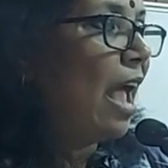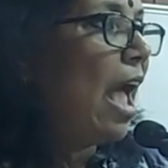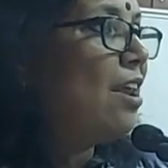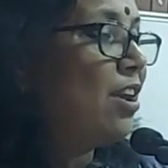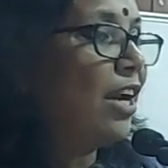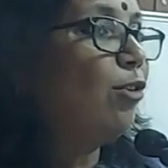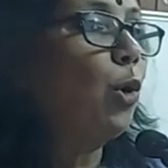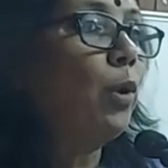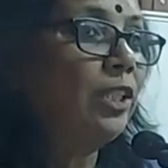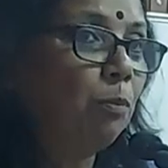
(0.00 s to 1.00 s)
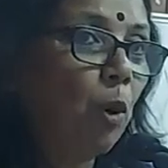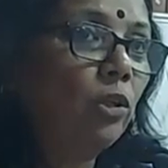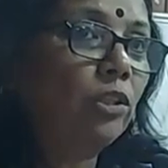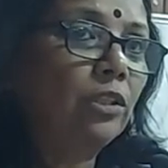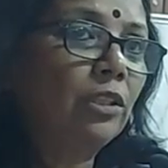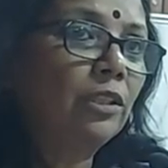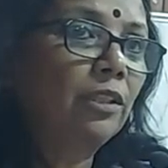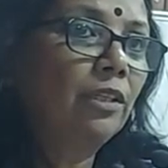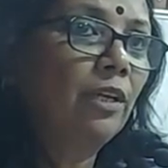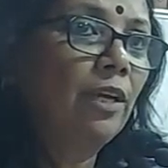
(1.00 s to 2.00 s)
and read through his books,
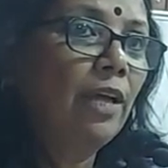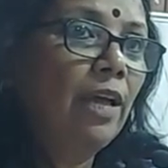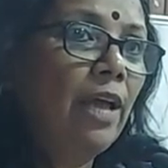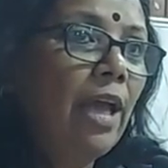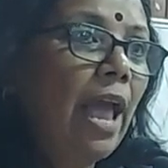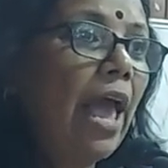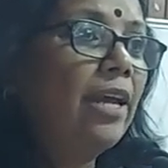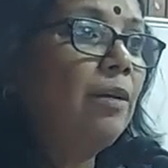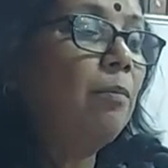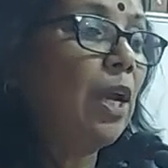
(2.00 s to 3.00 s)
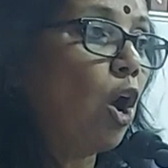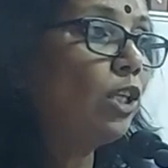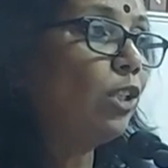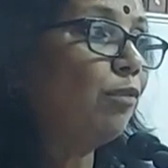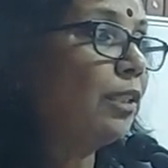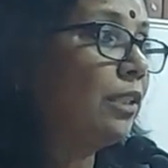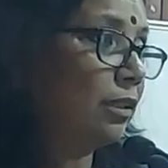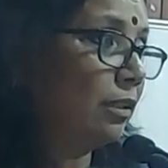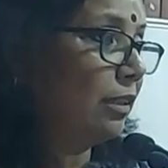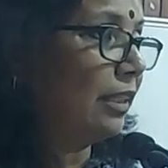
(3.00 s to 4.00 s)
and because of
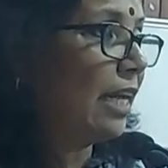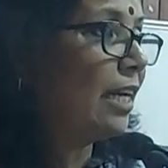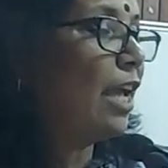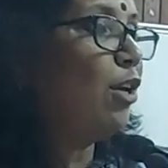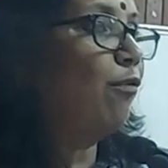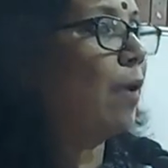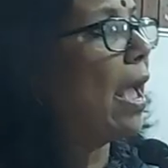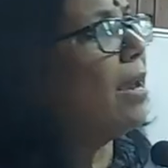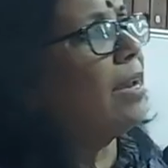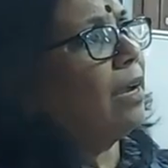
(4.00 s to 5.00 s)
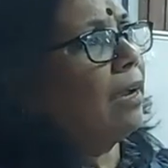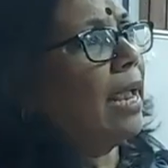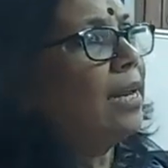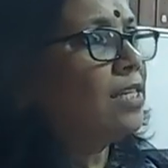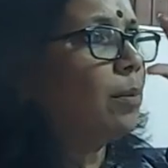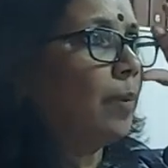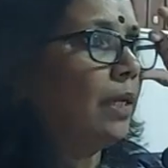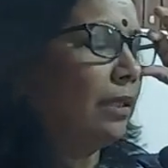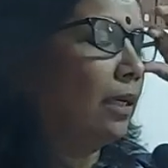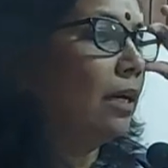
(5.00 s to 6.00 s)
his that kind of anger,
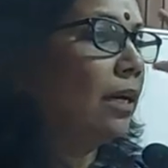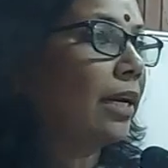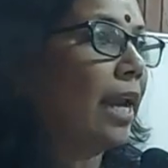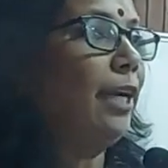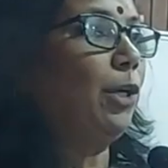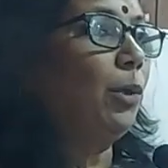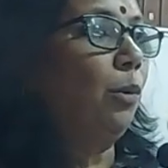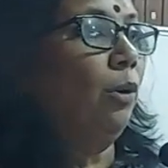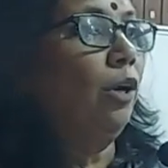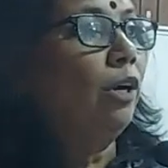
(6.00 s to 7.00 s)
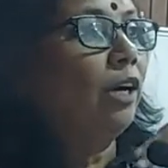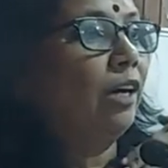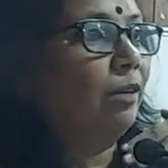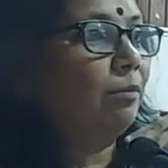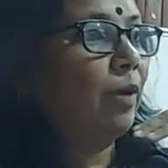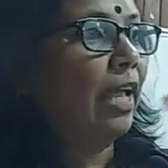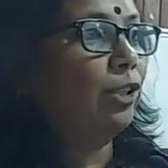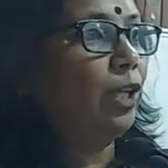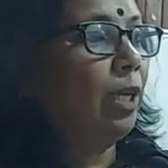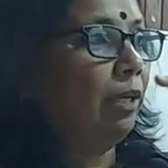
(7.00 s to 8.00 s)
Elizabeth tried to
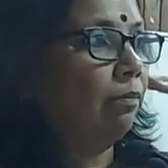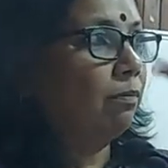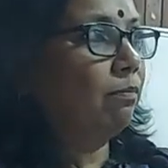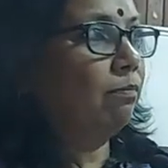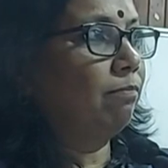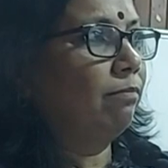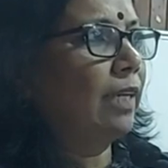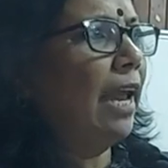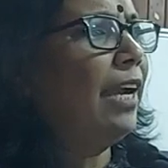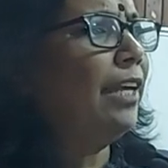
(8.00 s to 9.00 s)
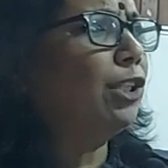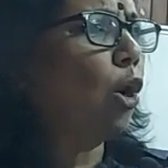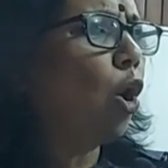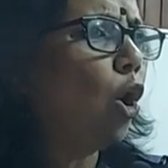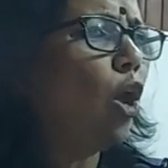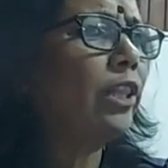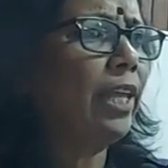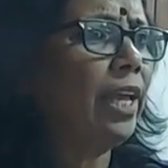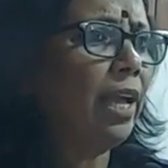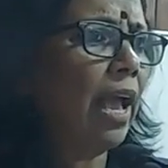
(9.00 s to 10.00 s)
actually edit all
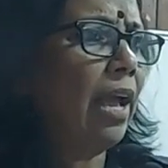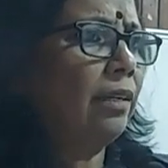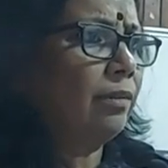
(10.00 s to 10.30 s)
the